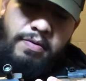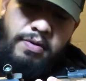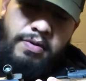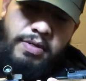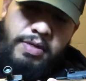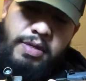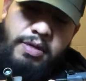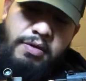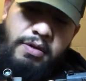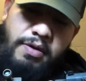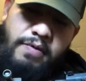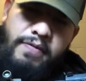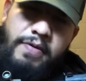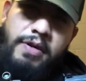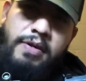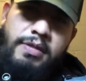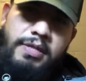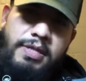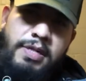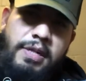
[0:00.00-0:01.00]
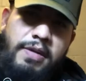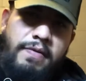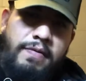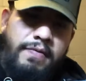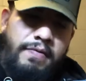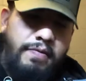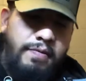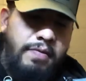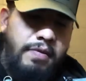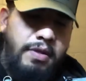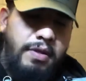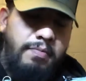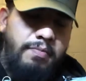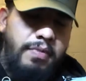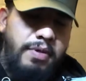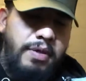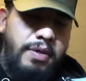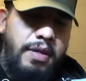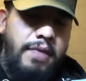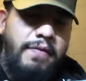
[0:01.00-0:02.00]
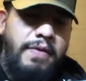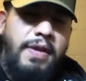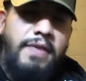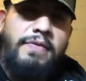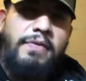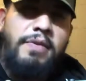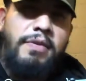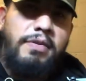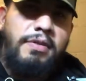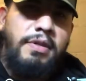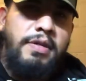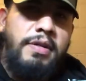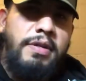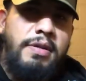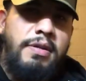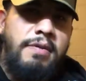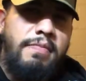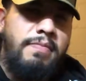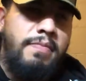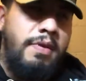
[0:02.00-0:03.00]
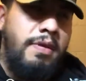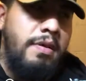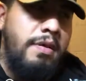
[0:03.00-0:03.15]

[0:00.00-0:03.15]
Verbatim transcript: generally very safe. But even after you clean it up,